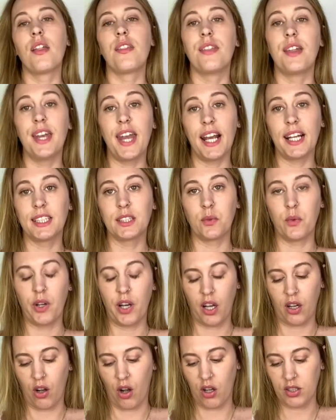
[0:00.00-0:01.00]
The next one I
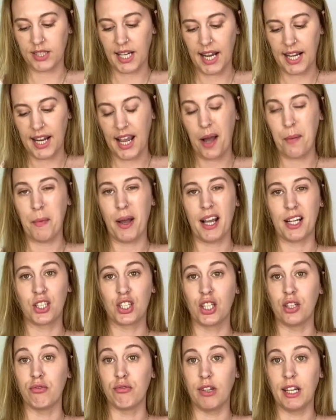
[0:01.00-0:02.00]
got, I am
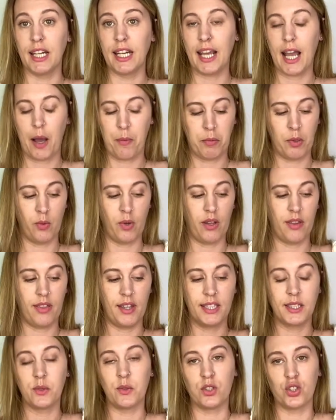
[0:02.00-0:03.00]
actually really happy with.
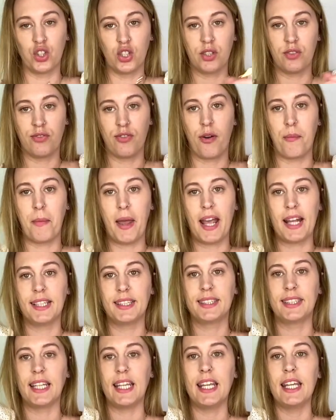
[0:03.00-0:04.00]
This was just from
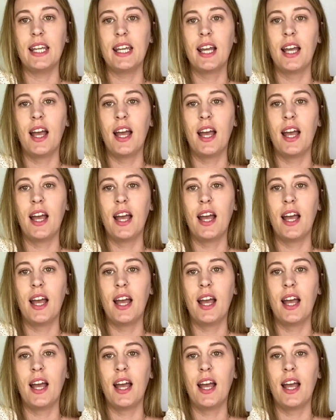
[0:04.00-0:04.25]
Etsy.